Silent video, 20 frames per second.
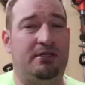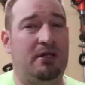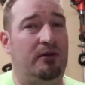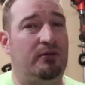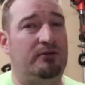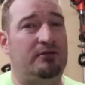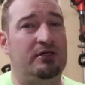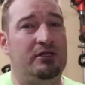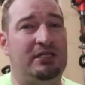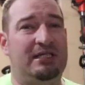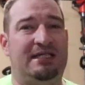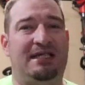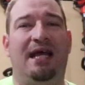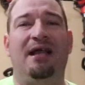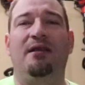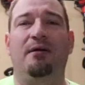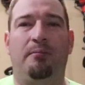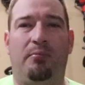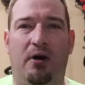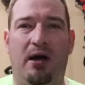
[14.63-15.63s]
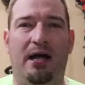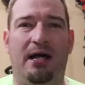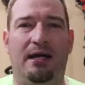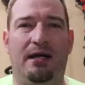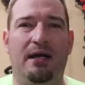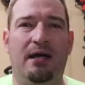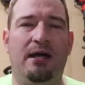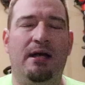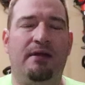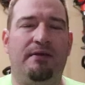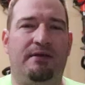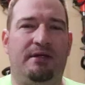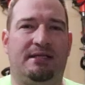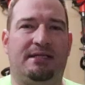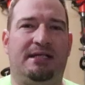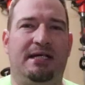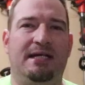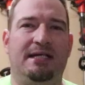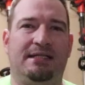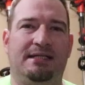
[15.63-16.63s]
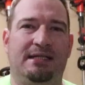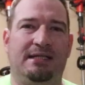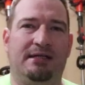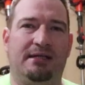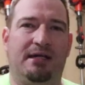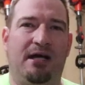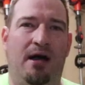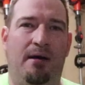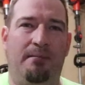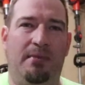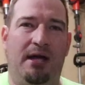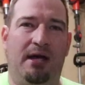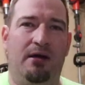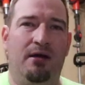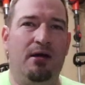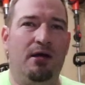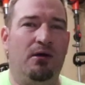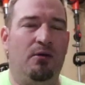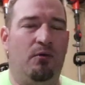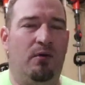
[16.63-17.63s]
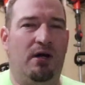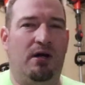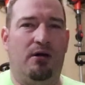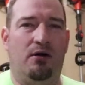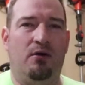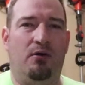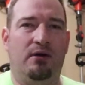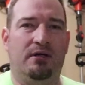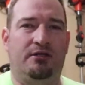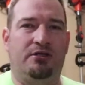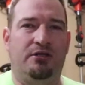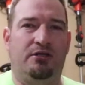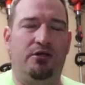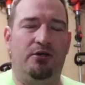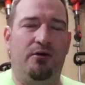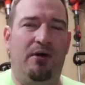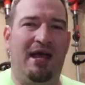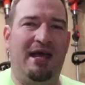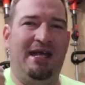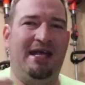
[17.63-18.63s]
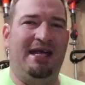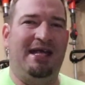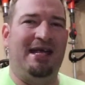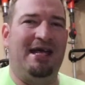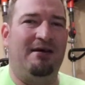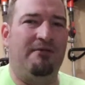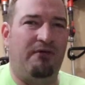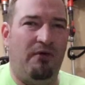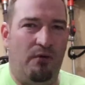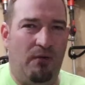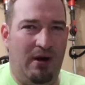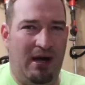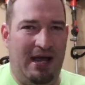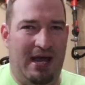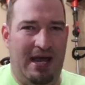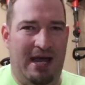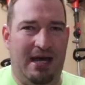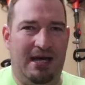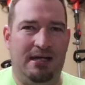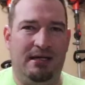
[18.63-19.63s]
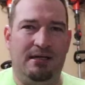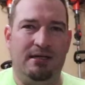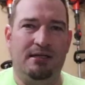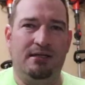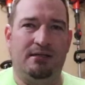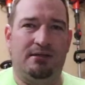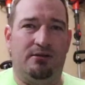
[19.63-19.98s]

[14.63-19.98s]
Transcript: So to celebrate the season coming, we're going to do a giveaway.